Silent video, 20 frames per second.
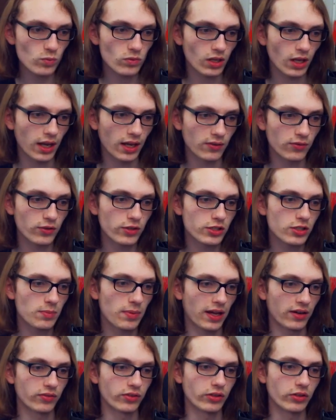Infinite's a
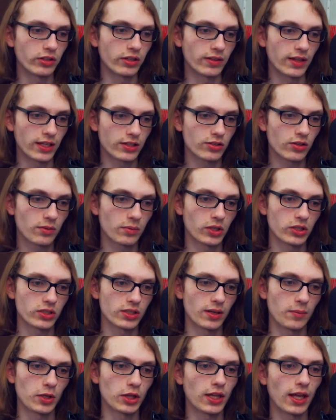bad villain, and that's all I'm going to say
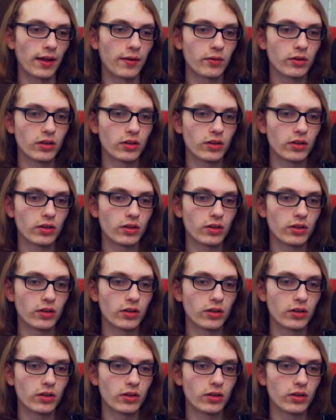about that.